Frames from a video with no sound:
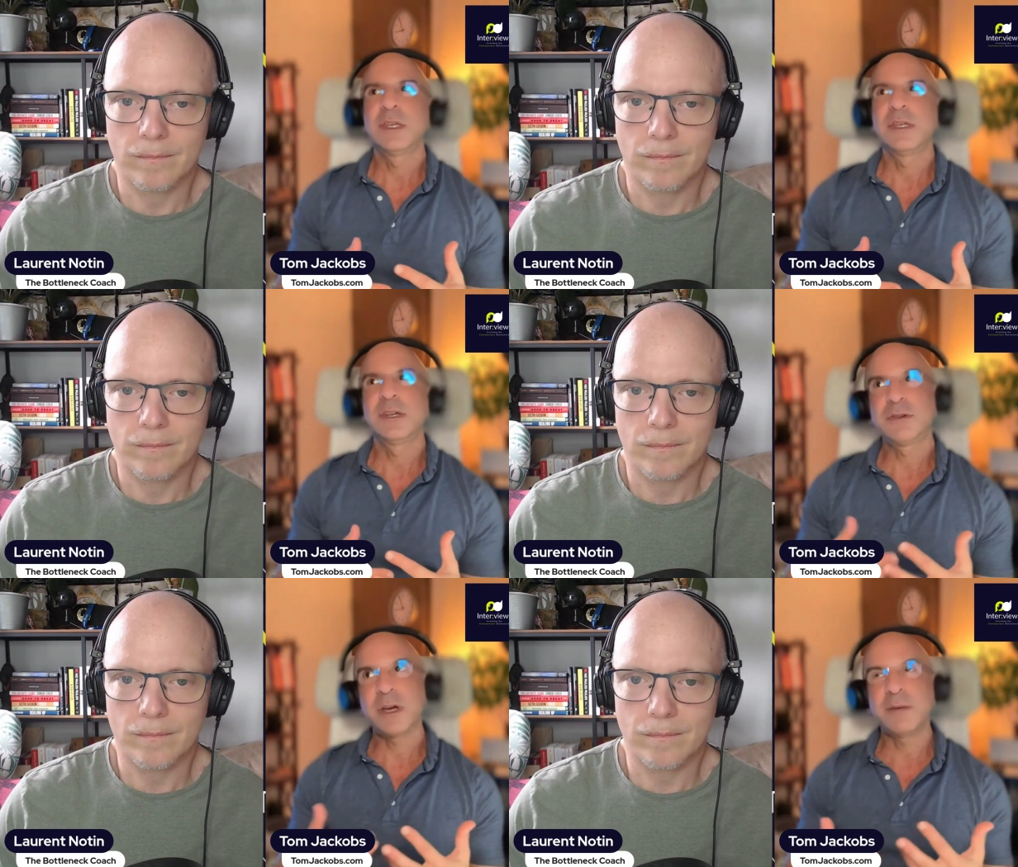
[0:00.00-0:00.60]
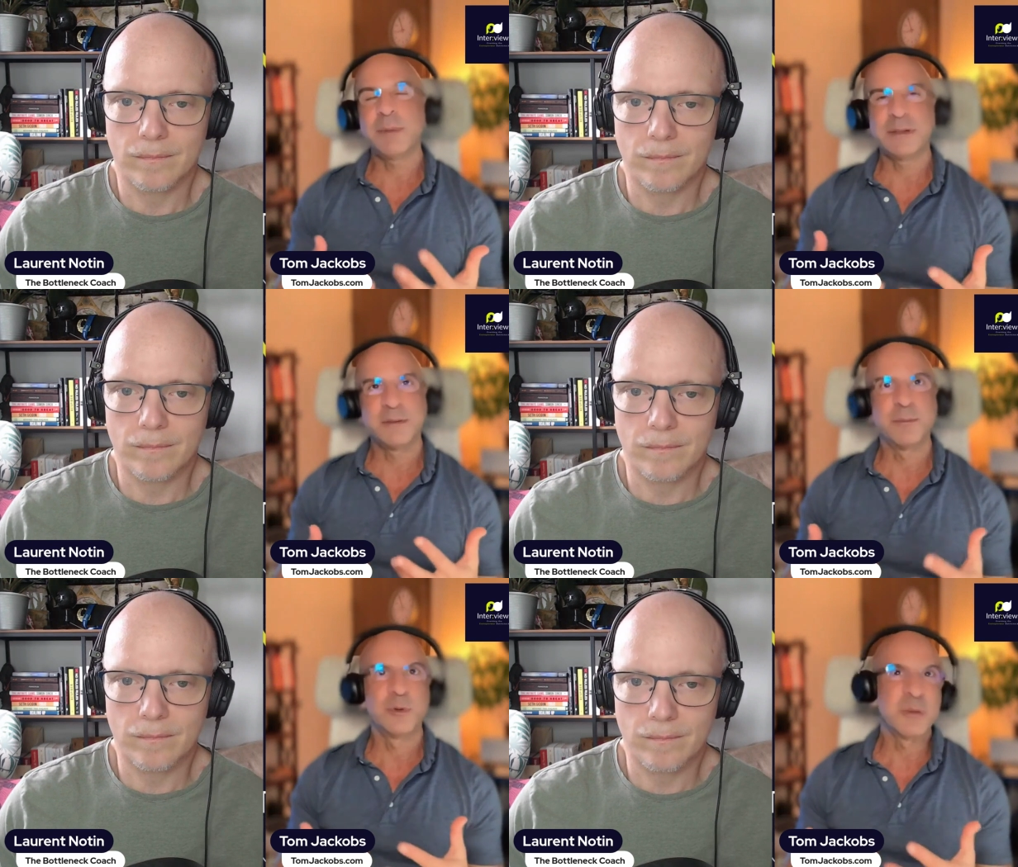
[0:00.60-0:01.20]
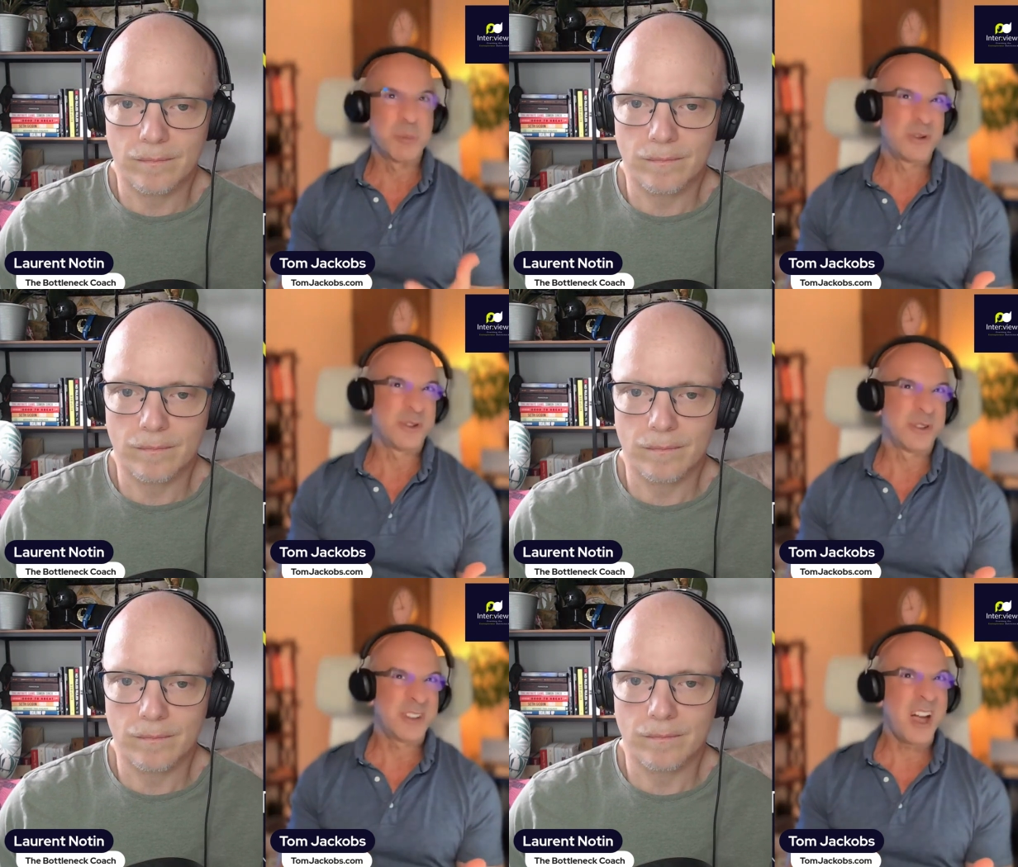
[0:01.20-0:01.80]
Speaker 1: you're talking about some really
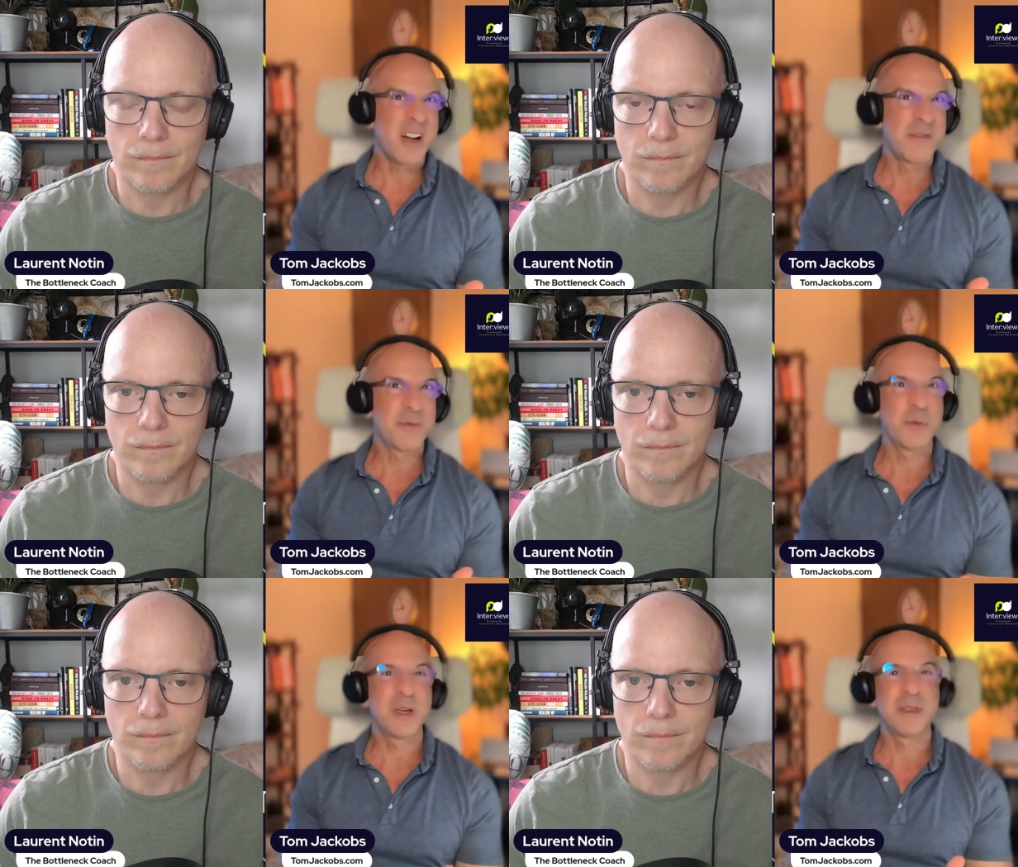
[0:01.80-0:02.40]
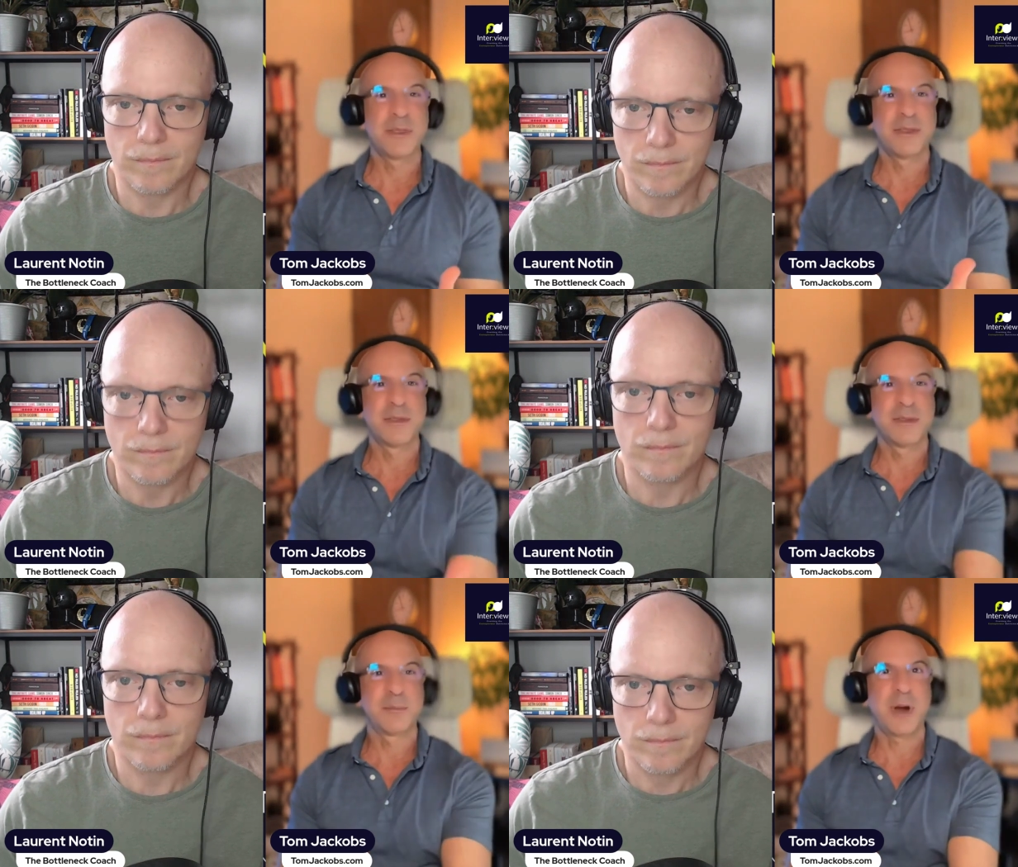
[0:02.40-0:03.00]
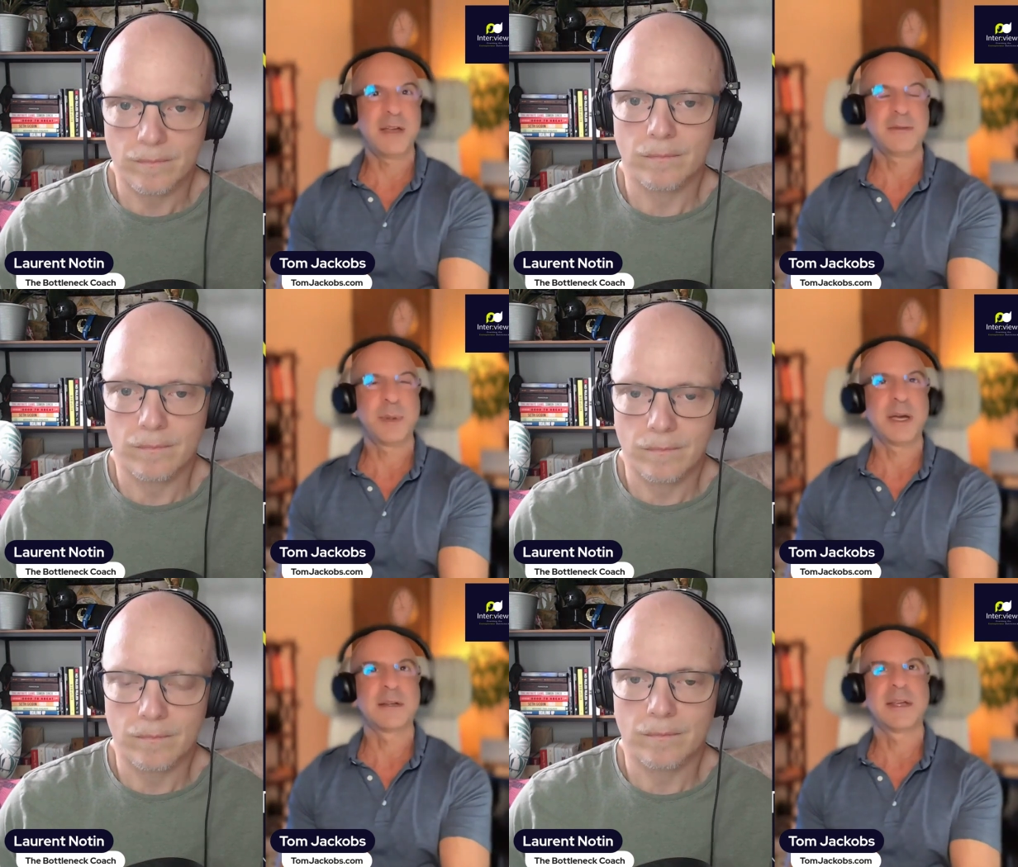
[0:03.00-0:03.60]
personal stuff with the
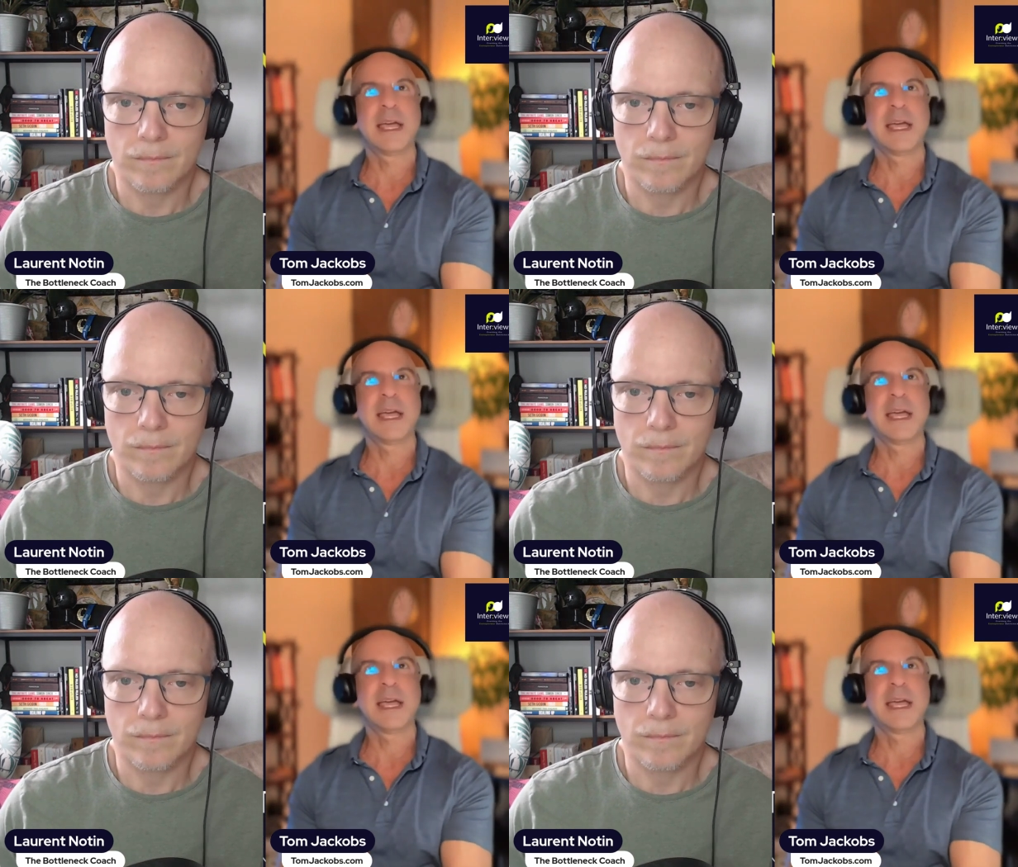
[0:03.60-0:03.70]
prospect,